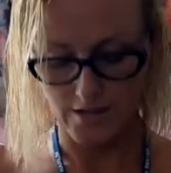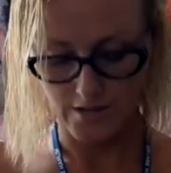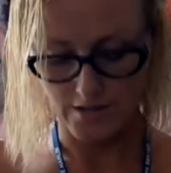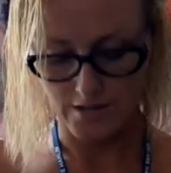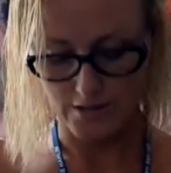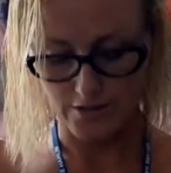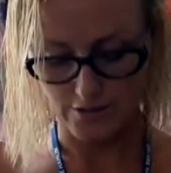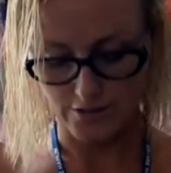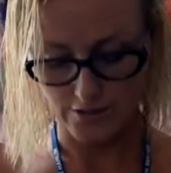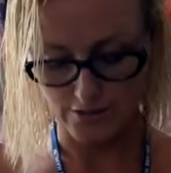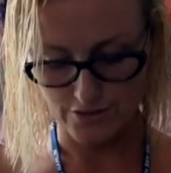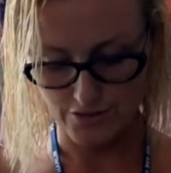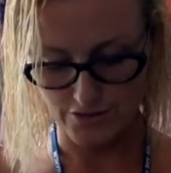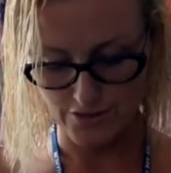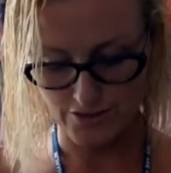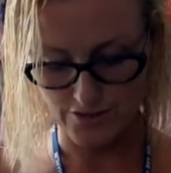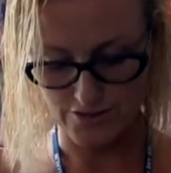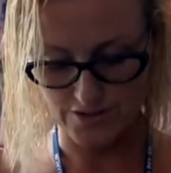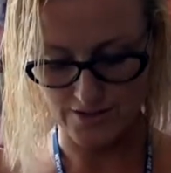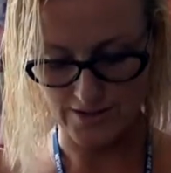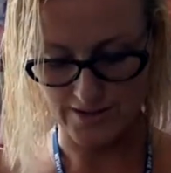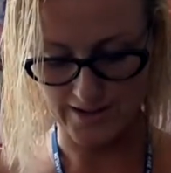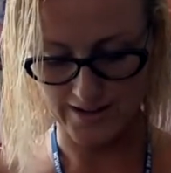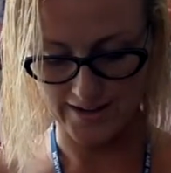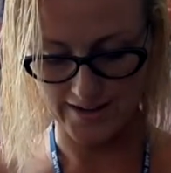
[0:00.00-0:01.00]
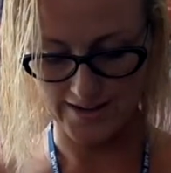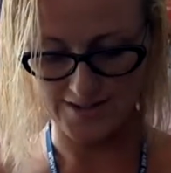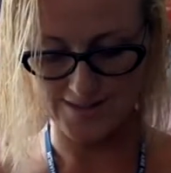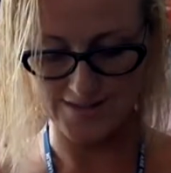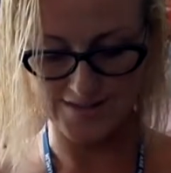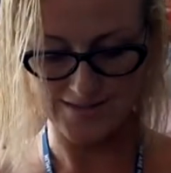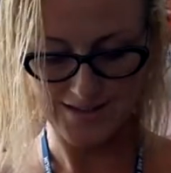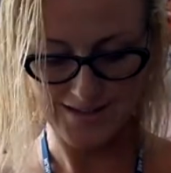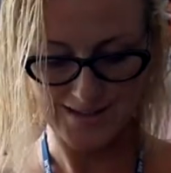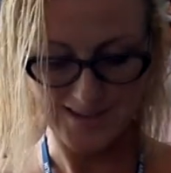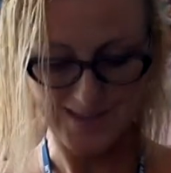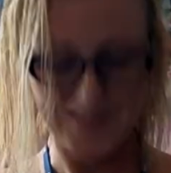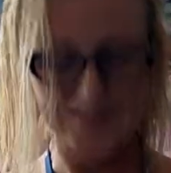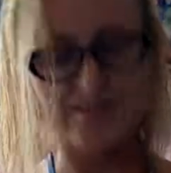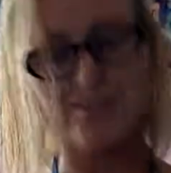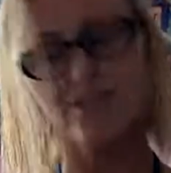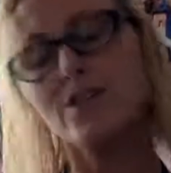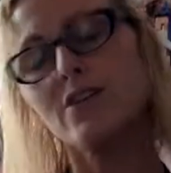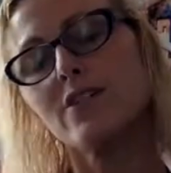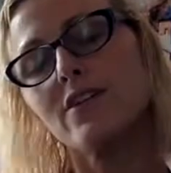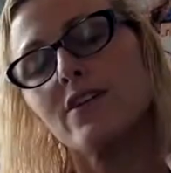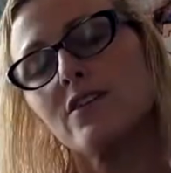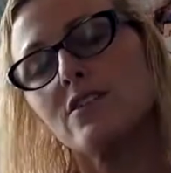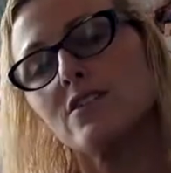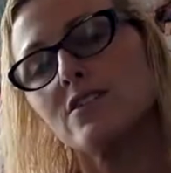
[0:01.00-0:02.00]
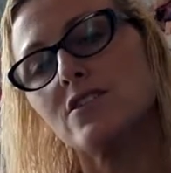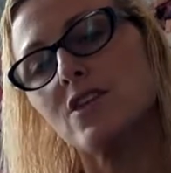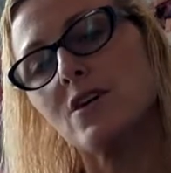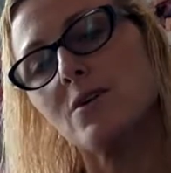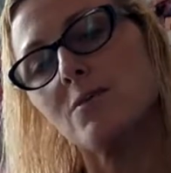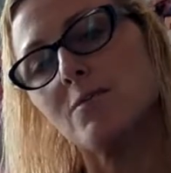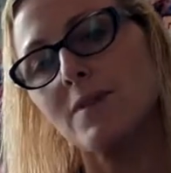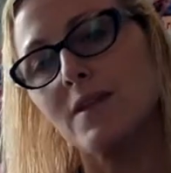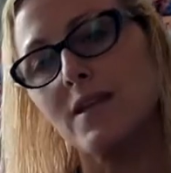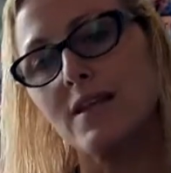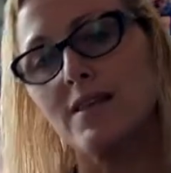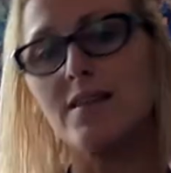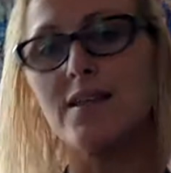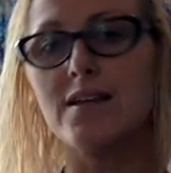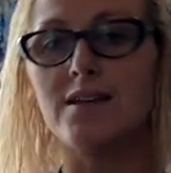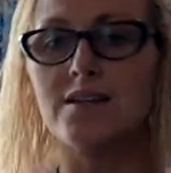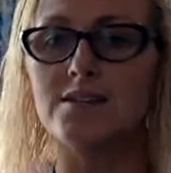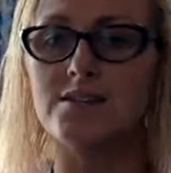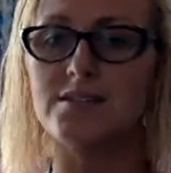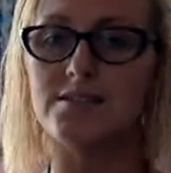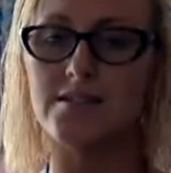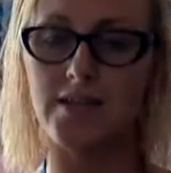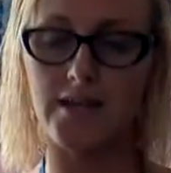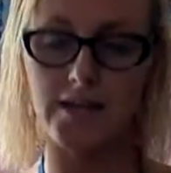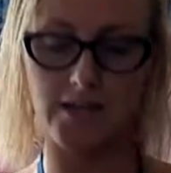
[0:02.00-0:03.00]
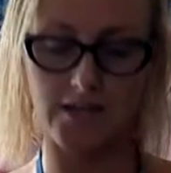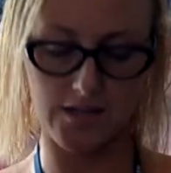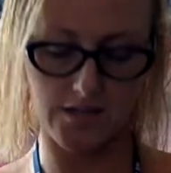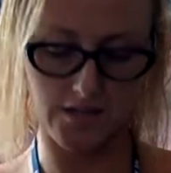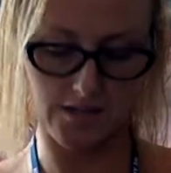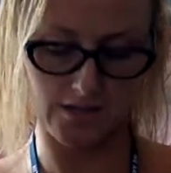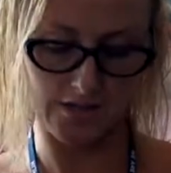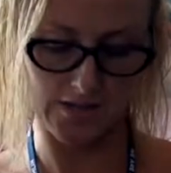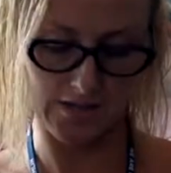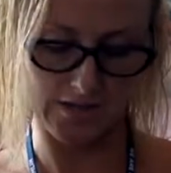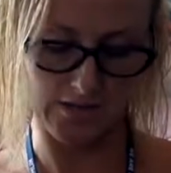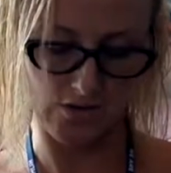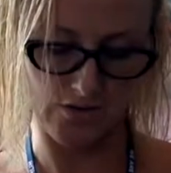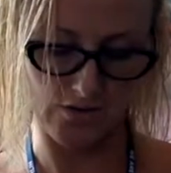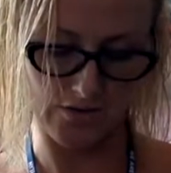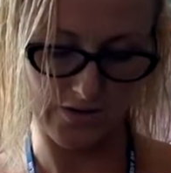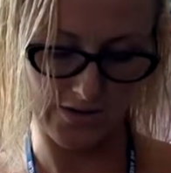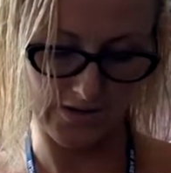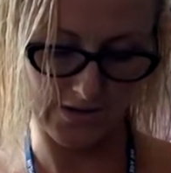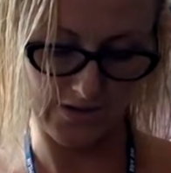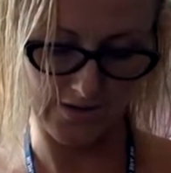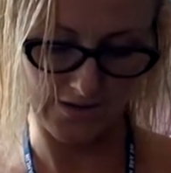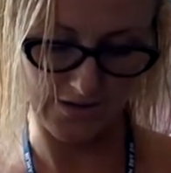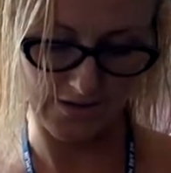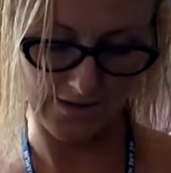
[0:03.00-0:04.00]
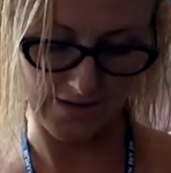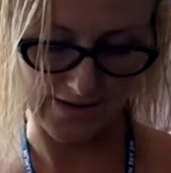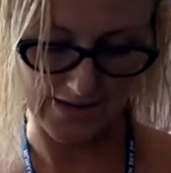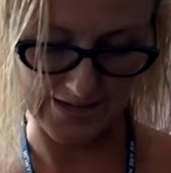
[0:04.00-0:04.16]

You know, there's just, I guess, so there's so many things that you can,